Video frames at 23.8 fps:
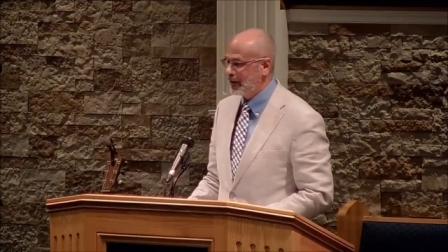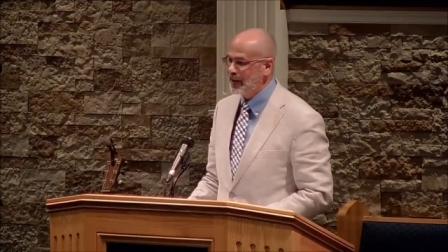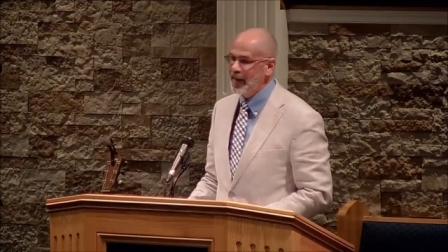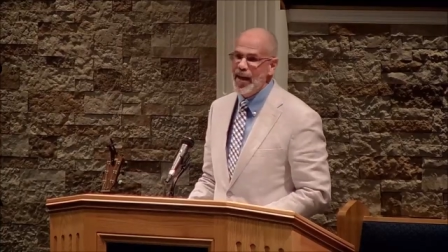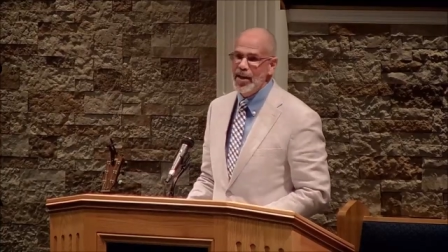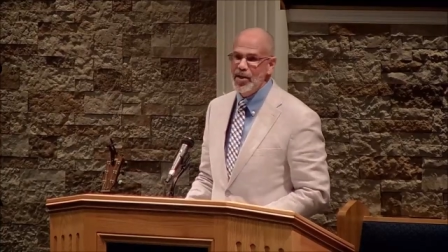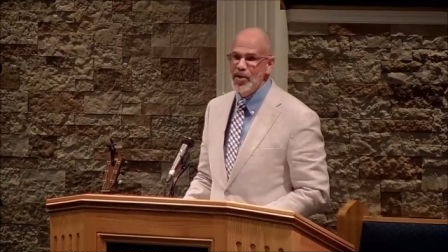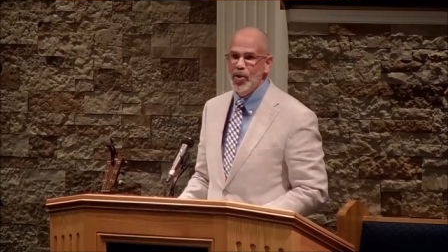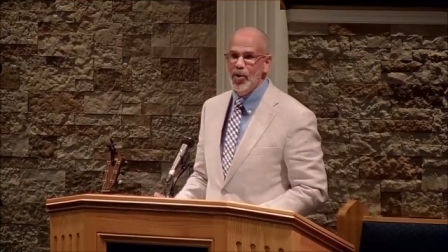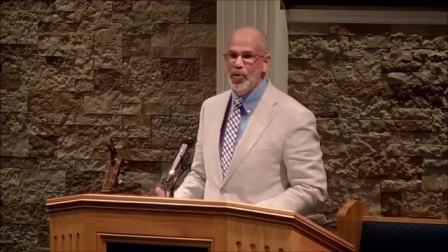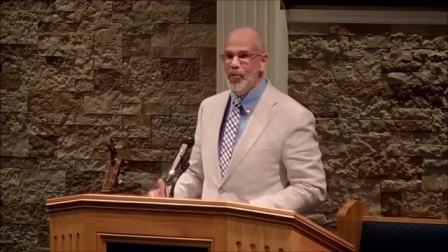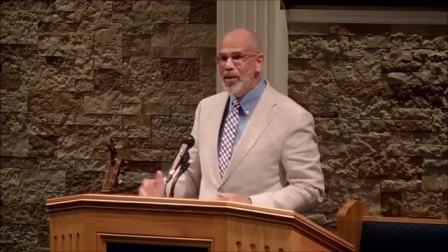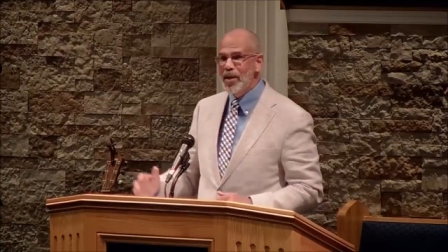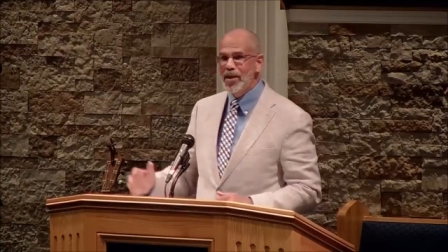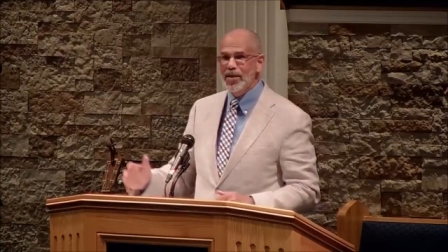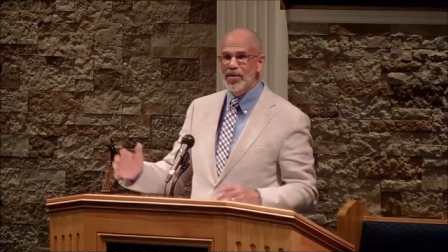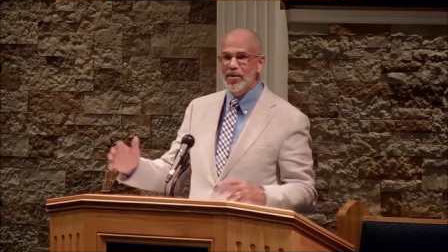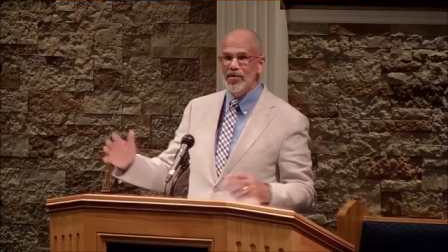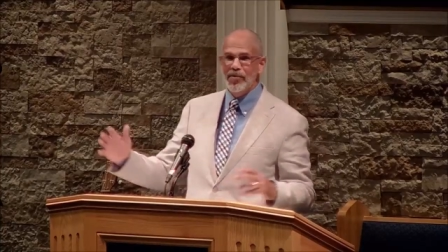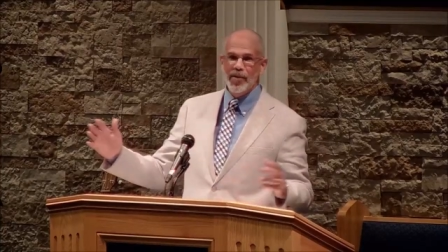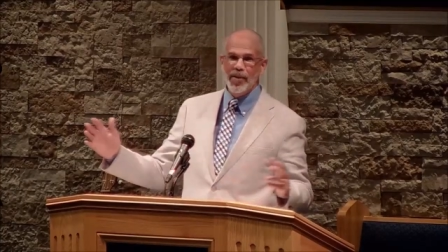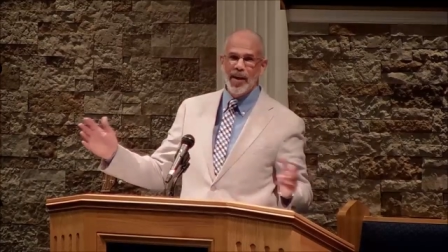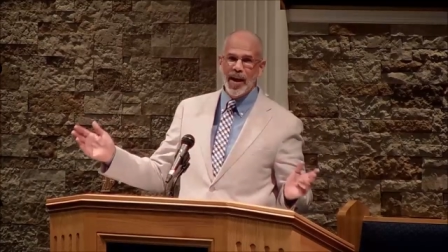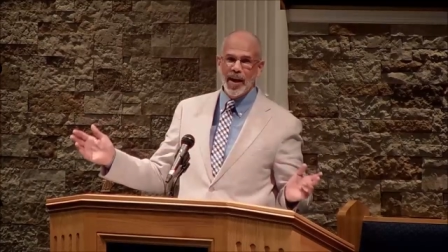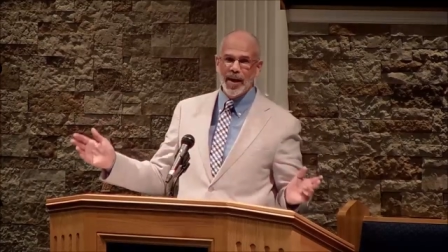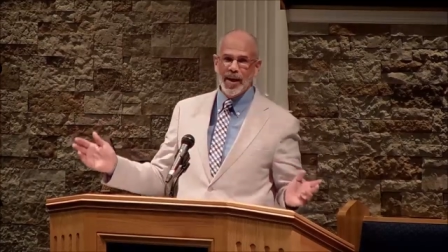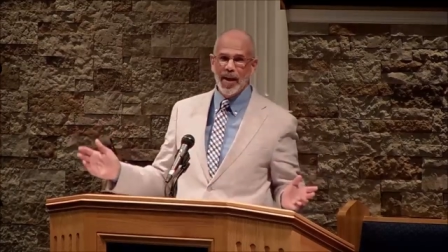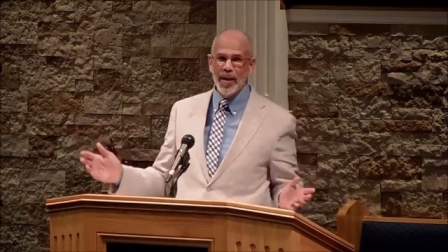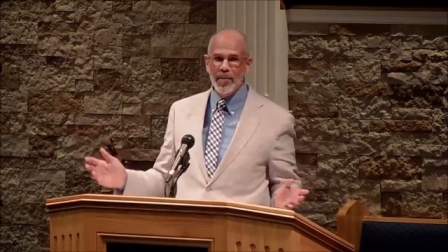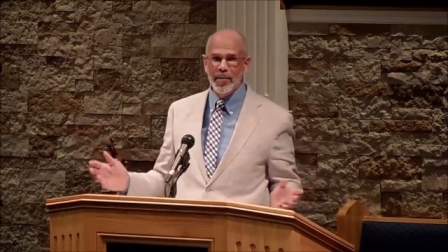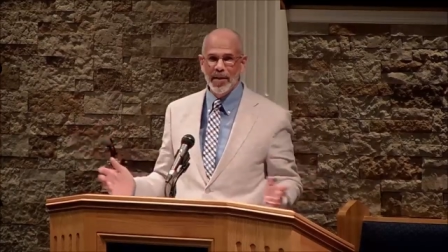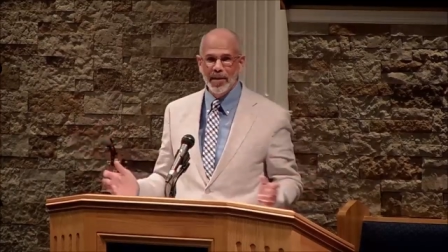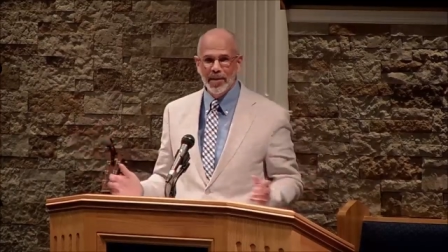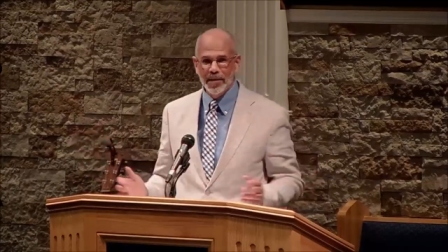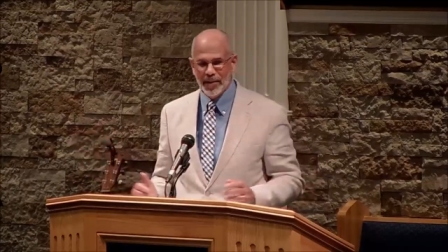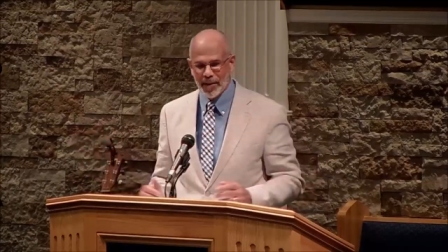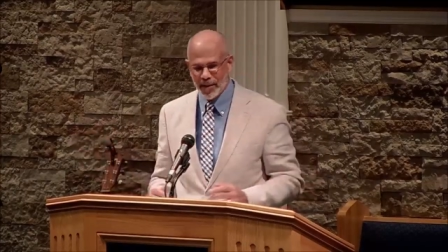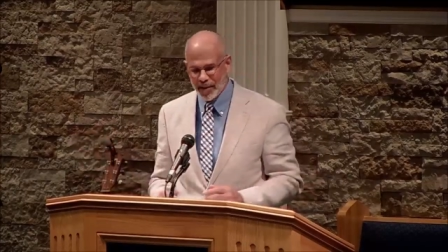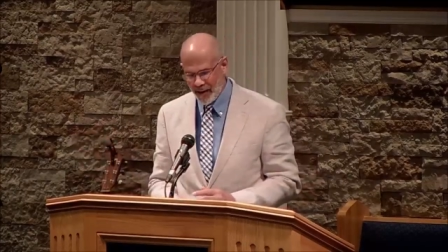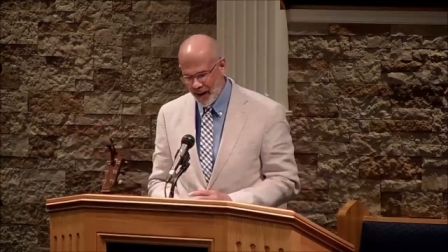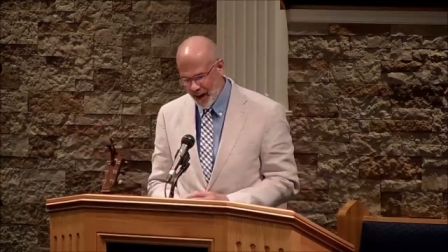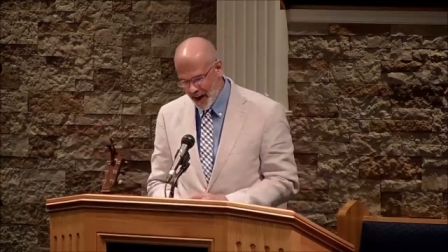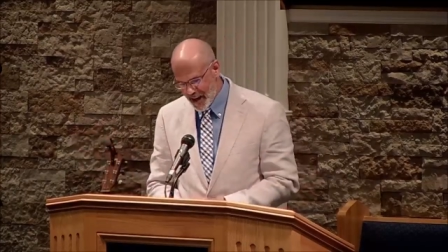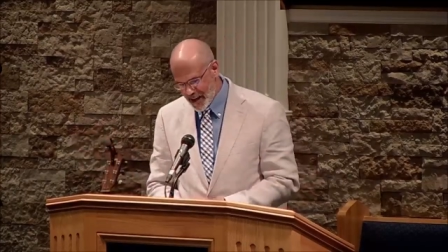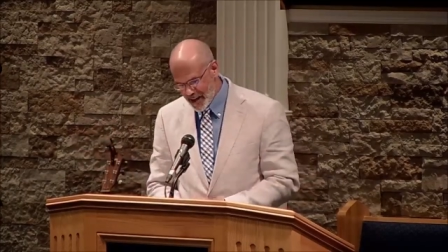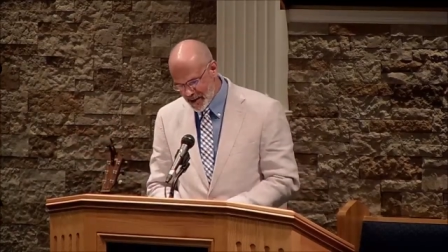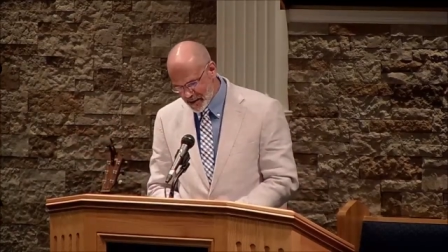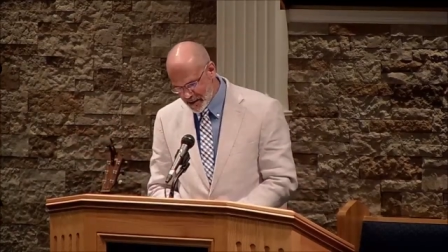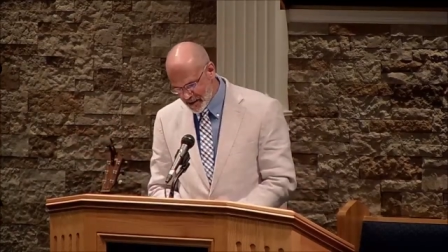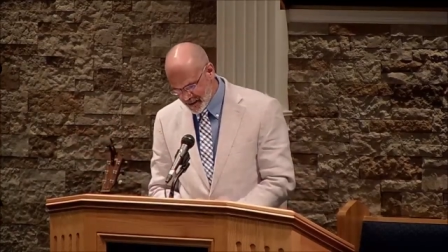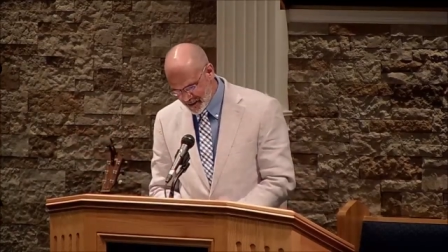that your reason for not coming to Christ?